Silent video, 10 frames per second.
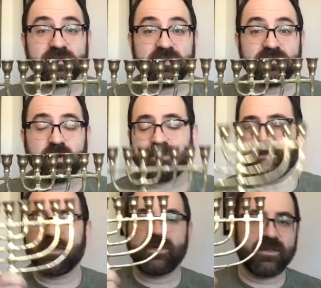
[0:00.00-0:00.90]
in this one.
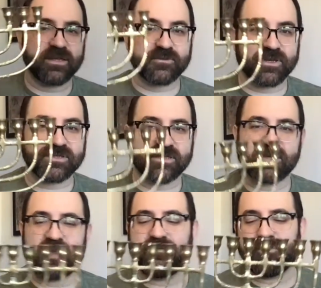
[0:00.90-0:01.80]
That's what it's
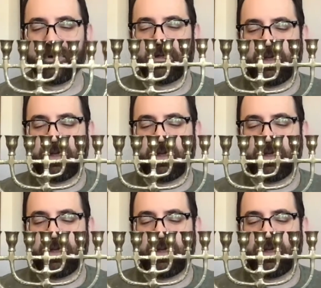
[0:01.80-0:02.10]
designed for.